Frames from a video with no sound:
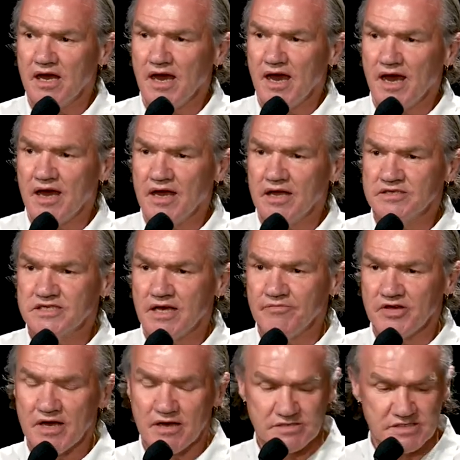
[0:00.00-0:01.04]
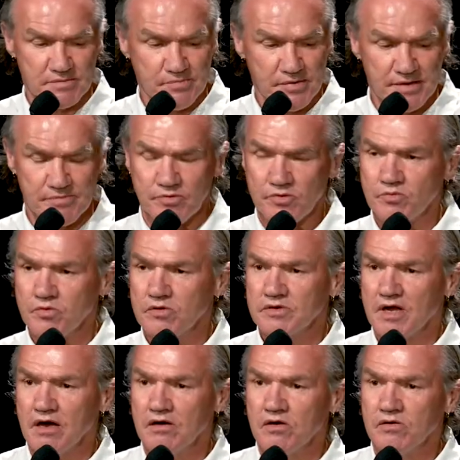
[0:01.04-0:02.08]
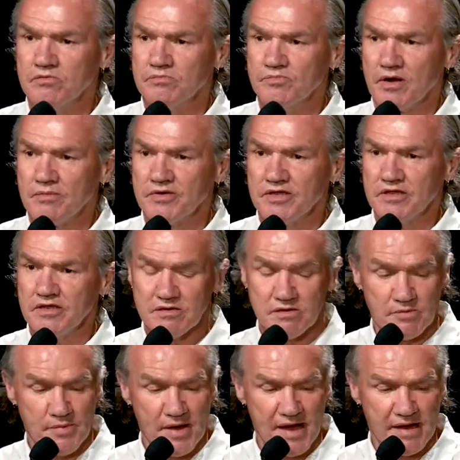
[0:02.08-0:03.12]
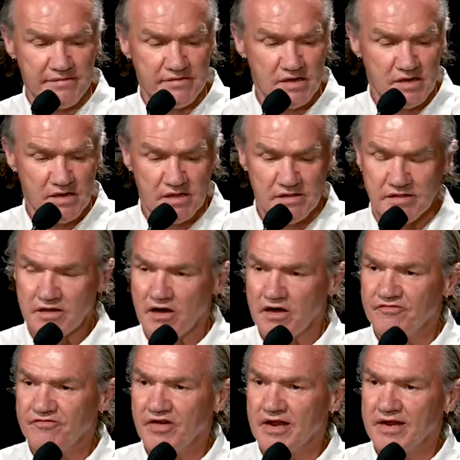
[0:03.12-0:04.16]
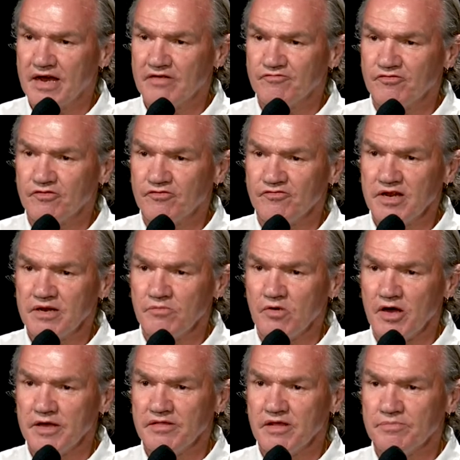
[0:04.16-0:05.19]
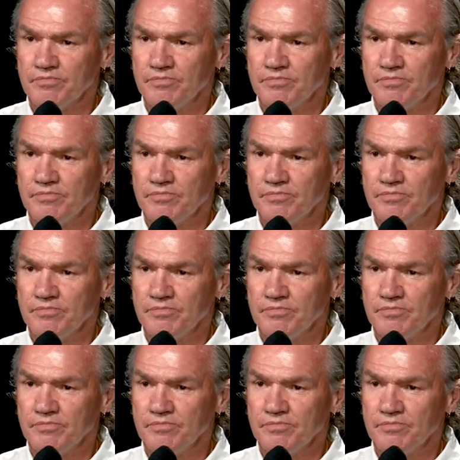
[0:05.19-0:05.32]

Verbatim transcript: And something else that people will know probably little about that I found out for a friend of mine that